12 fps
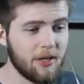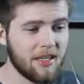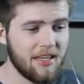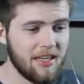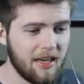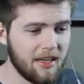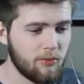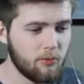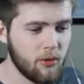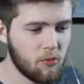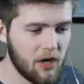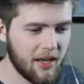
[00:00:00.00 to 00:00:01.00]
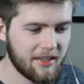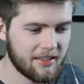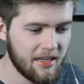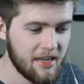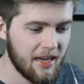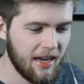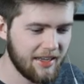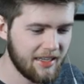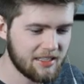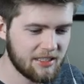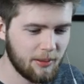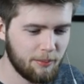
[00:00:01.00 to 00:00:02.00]
get to pick any item we want. I
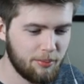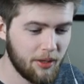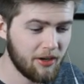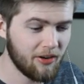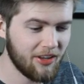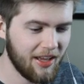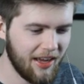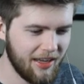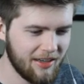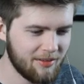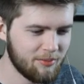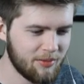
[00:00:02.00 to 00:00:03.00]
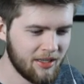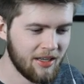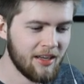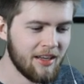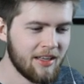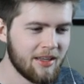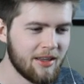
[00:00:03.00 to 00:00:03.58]
guess the bigger the item,